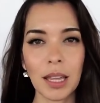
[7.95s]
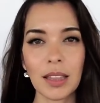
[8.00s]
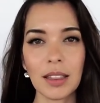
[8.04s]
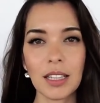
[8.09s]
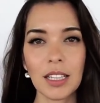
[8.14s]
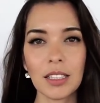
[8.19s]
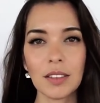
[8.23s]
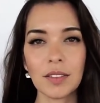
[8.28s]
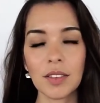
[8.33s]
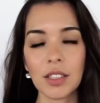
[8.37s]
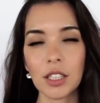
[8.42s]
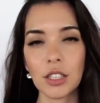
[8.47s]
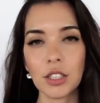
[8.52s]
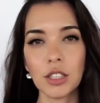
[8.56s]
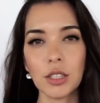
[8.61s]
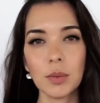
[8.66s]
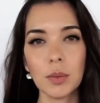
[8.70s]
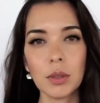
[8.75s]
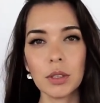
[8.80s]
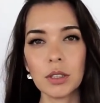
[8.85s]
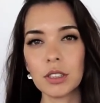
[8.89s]
In this video,
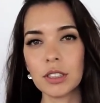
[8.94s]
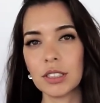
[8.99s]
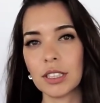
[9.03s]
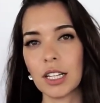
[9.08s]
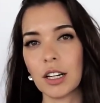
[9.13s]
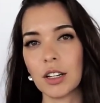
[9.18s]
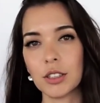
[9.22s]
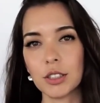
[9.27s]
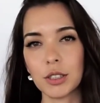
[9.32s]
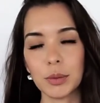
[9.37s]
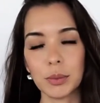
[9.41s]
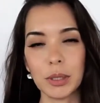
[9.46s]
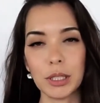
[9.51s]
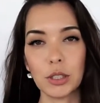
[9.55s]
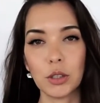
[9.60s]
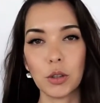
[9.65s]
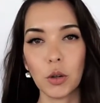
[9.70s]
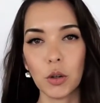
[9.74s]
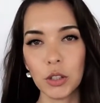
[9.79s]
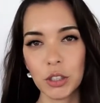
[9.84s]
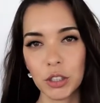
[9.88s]
you will learn how to
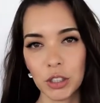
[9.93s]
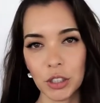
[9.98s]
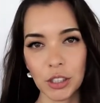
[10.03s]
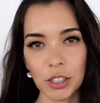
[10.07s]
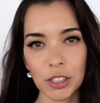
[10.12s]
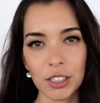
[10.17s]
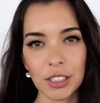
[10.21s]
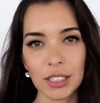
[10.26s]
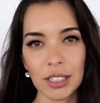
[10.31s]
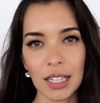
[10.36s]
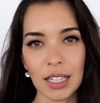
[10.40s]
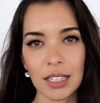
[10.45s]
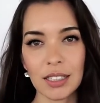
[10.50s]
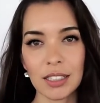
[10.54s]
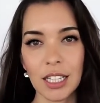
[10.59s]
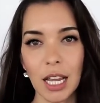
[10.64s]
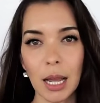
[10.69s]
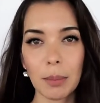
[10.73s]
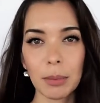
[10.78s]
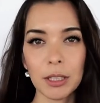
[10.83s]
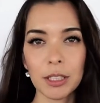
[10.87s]
read chord charts
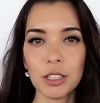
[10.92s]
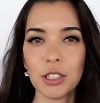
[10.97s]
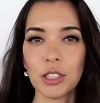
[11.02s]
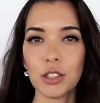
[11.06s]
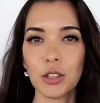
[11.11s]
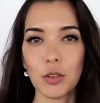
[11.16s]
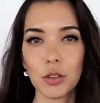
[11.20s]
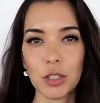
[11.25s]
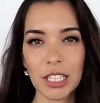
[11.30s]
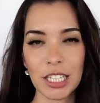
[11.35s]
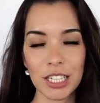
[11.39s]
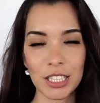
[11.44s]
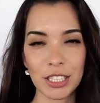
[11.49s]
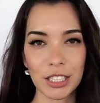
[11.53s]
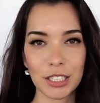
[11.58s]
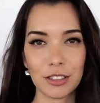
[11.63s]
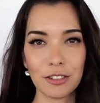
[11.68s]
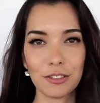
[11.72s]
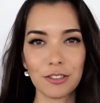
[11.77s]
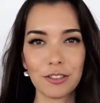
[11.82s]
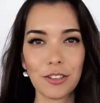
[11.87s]
and tablature
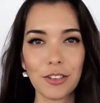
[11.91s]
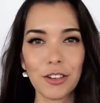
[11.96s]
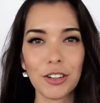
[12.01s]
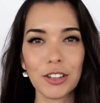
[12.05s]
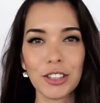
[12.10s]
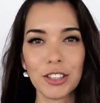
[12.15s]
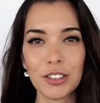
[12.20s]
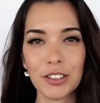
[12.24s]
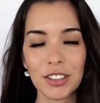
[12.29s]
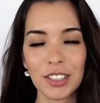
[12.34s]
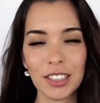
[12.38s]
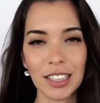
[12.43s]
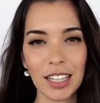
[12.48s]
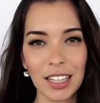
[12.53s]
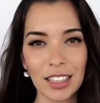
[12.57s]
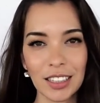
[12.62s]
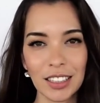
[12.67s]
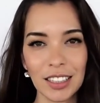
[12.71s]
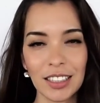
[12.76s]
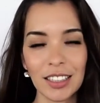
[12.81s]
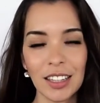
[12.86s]
notation for
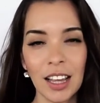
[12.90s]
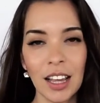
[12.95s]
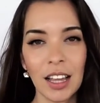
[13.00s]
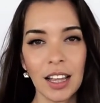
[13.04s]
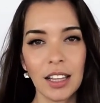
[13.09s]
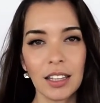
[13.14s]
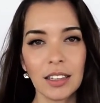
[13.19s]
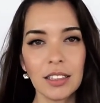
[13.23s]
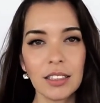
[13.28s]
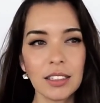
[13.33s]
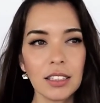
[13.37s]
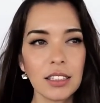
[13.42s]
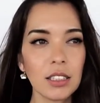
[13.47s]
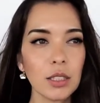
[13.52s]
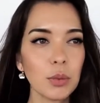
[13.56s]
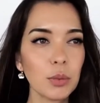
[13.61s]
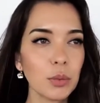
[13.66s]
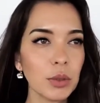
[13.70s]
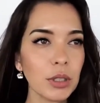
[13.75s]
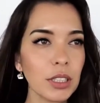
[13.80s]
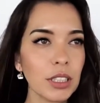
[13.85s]
ukulele. This is
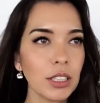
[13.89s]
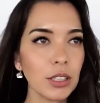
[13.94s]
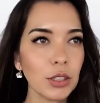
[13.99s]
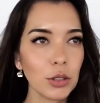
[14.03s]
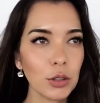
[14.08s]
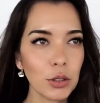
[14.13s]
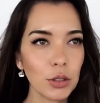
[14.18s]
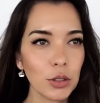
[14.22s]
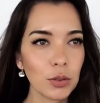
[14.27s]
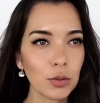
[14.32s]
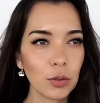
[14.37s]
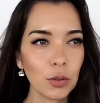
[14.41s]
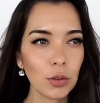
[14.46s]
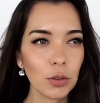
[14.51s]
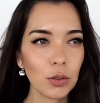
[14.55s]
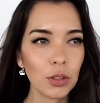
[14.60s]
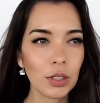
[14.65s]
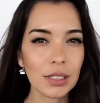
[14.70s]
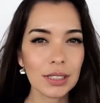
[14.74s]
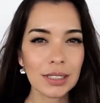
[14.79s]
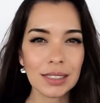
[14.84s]
a really
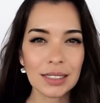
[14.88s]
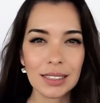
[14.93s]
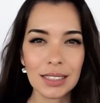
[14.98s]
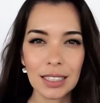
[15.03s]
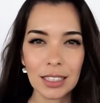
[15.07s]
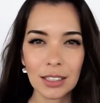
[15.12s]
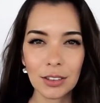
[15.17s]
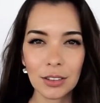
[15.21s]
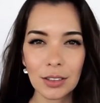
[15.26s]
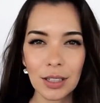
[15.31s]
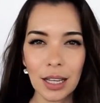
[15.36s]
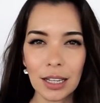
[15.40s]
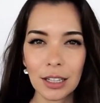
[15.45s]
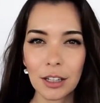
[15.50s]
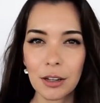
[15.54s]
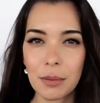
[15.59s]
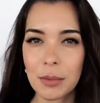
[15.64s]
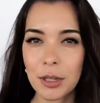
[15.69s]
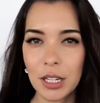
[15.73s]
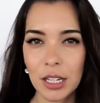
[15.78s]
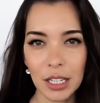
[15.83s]
useful skill and
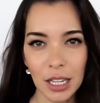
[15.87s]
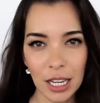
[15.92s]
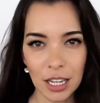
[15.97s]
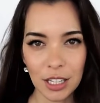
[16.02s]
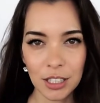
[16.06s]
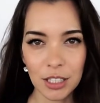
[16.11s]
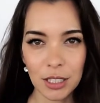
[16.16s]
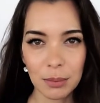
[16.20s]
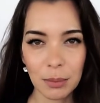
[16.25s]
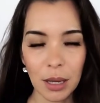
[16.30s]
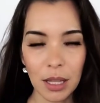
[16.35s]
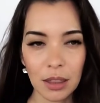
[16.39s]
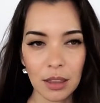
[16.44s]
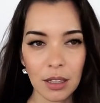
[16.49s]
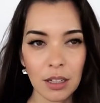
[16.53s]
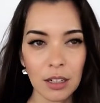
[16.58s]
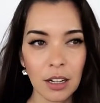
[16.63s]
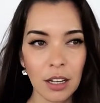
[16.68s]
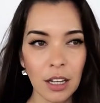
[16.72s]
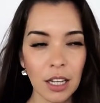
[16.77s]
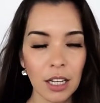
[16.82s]
communication
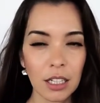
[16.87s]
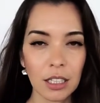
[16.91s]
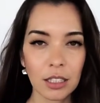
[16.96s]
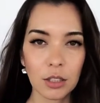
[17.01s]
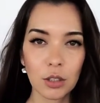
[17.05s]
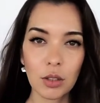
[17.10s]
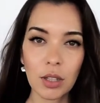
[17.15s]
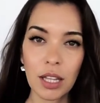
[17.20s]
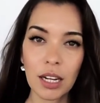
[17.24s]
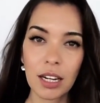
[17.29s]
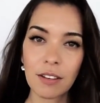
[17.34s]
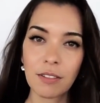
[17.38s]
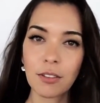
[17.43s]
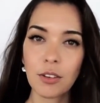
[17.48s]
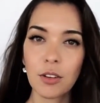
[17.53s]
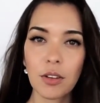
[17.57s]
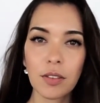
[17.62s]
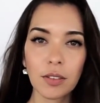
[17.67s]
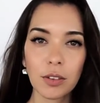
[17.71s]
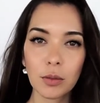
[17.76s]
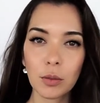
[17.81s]
method so that if
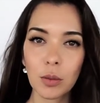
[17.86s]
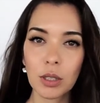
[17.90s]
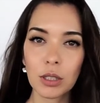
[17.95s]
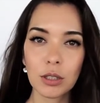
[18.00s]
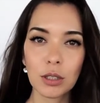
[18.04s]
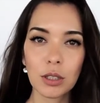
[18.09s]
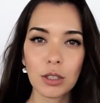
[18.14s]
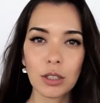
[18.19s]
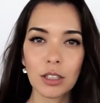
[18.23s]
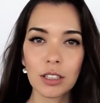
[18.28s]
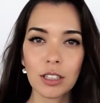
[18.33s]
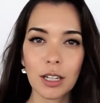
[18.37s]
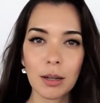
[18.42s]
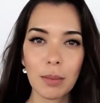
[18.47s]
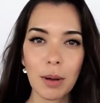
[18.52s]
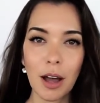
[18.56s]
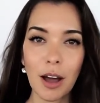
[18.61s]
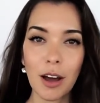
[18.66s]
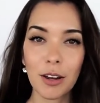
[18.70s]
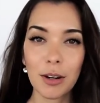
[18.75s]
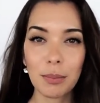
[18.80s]
you ever want to look
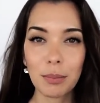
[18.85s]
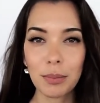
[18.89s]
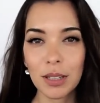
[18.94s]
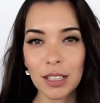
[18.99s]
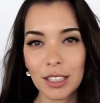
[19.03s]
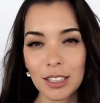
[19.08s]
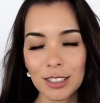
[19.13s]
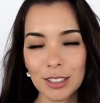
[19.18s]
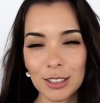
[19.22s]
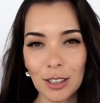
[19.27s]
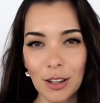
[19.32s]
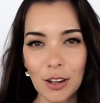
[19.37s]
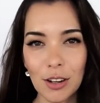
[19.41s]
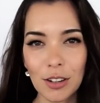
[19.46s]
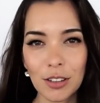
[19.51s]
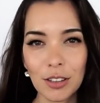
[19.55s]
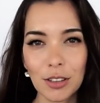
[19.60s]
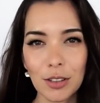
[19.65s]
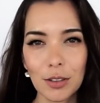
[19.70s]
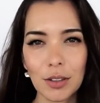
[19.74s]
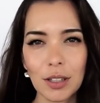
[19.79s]
up how to play a
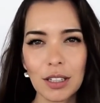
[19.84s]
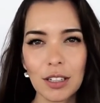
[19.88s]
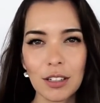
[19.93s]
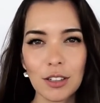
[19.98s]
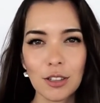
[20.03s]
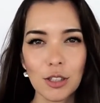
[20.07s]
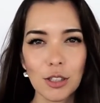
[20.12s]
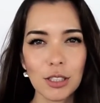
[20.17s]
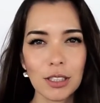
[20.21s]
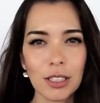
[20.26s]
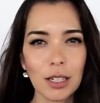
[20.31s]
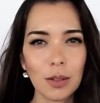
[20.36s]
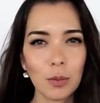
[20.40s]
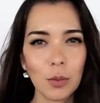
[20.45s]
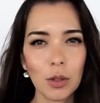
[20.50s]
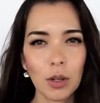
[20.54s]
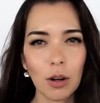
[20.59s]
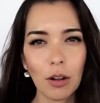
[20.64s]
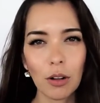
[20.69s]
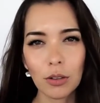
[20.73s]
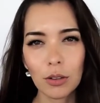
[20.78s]
song, you can
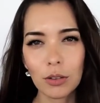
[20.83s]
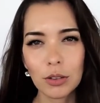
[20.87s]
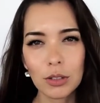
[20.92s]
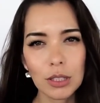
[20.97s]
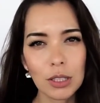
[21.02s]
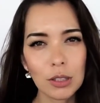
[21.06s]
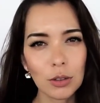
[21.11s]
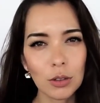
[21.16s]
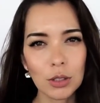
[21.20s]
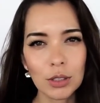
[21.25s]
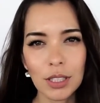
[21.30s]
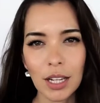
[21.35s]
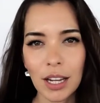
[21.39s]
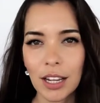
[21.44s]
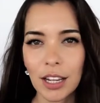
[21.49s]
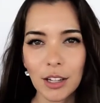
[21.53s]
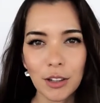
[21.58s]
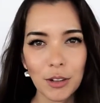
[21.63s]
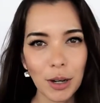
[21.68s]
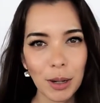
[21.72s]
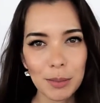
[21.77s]
understand what all those little
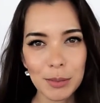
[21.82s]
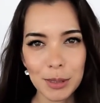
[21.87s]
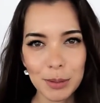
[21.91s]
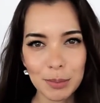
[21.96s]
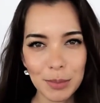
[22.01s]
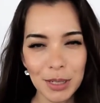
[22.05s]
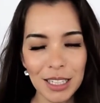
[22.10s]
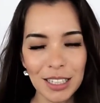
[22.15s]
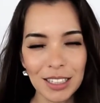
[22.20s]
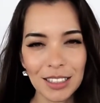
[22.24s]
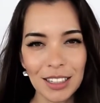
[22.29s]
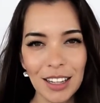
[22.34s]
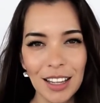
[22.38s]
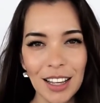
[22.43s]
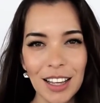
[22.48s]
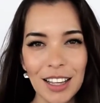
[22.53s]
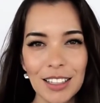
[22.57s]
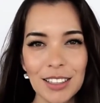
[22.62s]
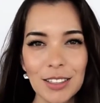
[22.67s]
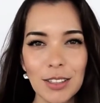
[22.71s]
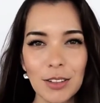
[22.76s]
diagrams mean.
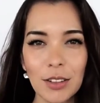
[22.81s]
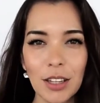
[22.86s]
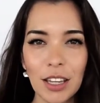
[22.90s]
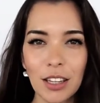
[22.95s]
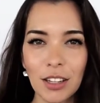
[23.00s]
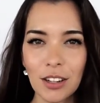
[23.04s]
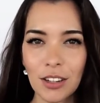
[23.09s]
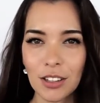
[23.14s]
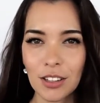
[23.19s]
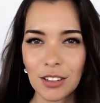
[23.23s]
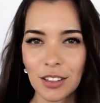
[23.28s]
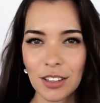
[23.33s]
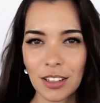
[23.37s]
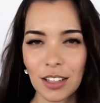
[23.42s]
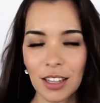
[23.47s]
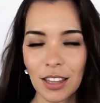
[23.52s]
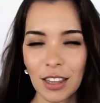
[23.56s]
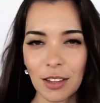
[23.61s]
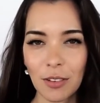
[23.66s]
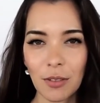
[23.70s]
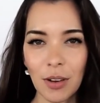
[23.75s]
So get your
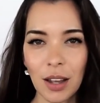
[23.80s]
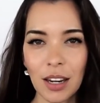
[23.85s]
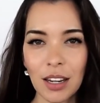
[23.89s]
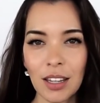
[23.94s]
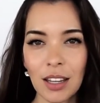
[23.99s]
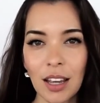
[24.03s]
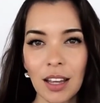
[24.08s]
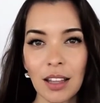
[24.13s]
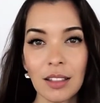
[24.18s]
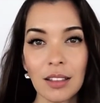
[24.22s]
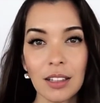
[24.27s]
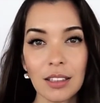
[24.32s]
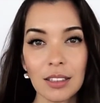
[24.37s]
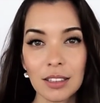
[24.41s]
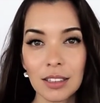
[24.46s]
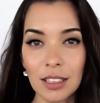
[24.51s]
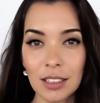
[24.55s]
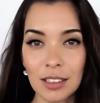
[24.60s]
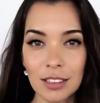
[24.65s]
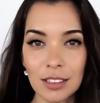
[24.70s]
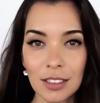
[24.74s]
ukulele ready and
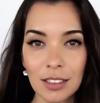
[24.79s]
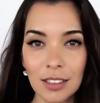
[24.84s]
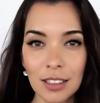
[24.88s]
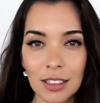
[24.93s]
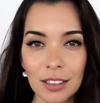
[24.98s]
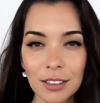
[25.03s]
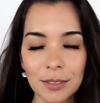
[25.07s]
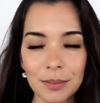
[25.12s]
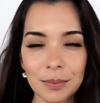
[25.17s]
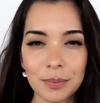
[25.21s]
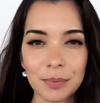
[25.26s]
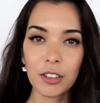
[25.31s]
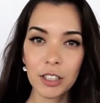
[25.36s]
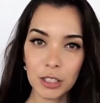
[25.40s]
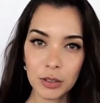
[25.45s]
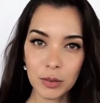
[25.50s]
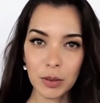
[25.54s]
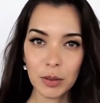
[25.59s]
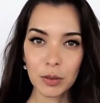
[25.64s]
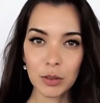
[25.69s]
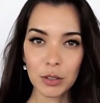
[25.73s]
let's get started.
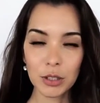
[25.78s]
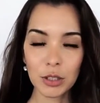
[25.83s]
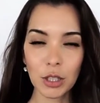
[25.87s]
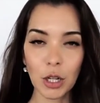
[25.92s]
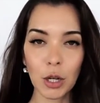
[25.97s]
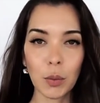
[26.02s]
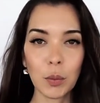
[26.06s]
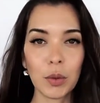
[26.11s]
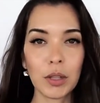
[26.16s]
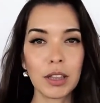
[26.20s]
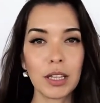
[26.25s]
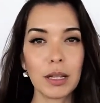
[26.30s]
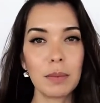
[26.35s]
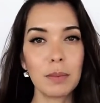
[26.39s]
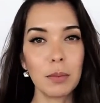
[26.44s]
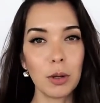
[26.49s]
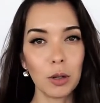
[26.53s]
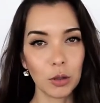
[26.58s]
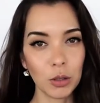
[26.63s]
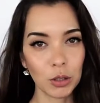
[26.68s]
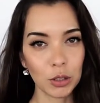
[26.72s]
First, we will start with the
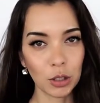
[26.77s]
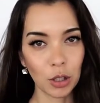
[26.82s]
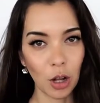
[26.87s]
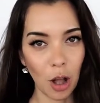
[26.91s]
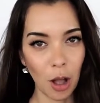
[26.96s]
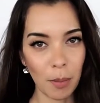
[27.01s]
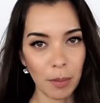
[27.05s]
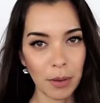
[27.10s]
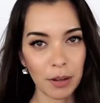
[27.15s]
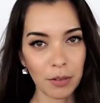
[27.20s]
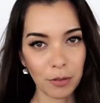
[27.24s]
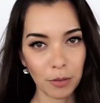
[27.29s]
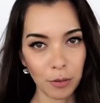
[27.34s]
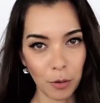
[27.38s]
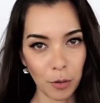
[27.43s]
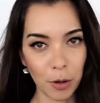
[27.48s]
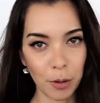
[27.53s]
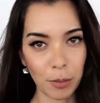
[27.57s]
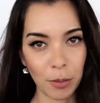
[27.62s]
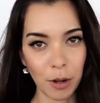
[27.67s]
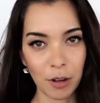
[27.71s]
most common
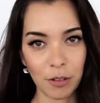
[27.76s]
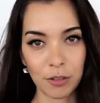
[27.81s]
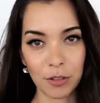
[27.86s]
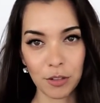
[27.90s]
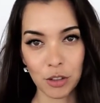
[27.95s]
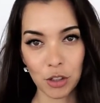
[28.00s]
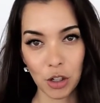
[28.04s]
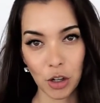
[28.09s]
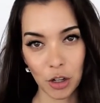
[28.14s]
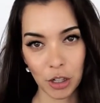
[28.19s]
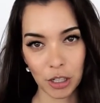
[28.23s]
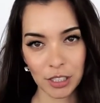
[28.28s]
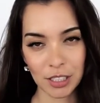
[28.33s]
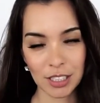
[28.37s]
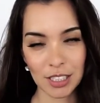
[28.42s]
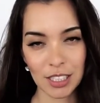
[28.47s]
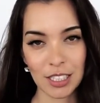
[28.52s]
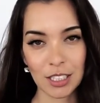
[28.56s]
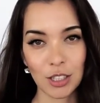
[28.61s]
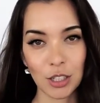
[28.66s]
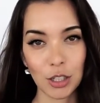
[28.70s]
form of
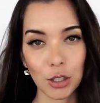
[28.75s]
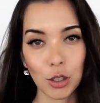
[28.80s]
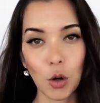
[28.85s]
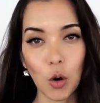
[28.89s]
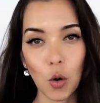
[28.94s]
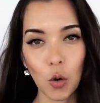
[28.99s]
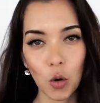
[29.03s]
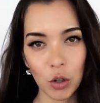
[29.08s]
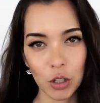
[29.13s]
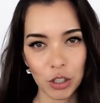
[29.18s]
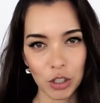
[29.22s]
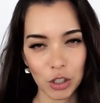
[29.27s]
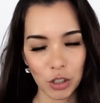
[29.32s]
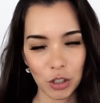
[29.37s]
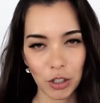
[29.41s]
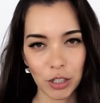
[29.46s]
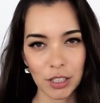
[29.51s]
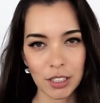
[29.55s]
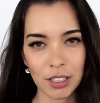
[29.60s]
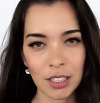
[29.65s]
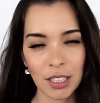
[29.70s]
charts. These are chord
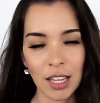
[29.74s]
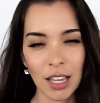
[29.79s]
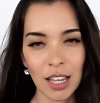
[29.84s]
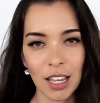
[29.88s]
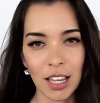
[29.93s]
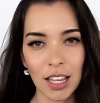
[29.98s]
charts.